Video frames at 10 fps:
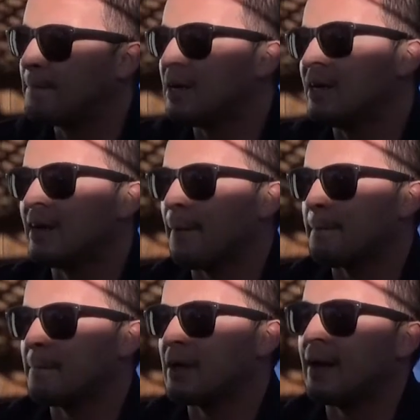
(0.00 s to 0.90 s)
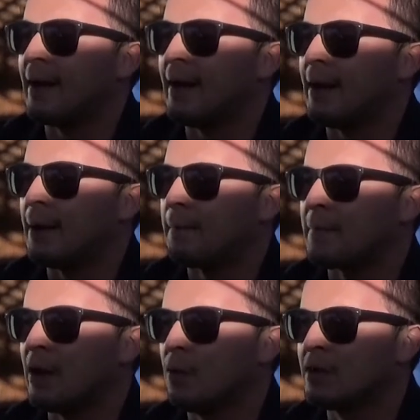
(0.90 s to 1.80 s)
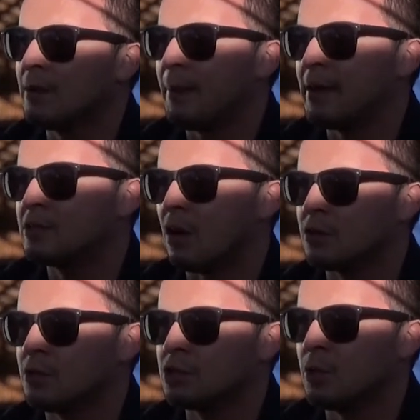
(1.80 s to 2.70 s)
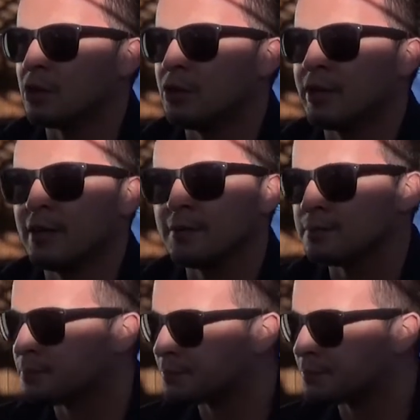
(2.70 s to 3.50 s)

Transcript: But it really depends on your instructor again.